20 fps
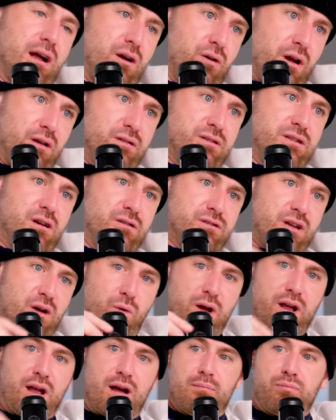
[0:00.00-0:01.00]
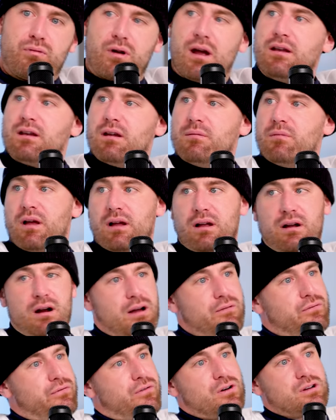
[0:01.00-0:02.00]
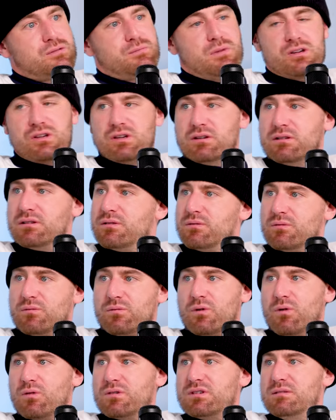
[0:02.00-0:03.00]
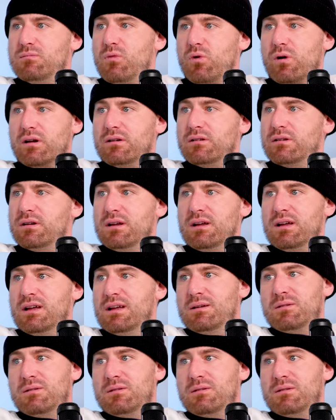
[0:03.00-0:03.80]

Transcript: I go downstairs. I wake up Brett, and I'm like, "All right, first mission." we're going to see Morgan.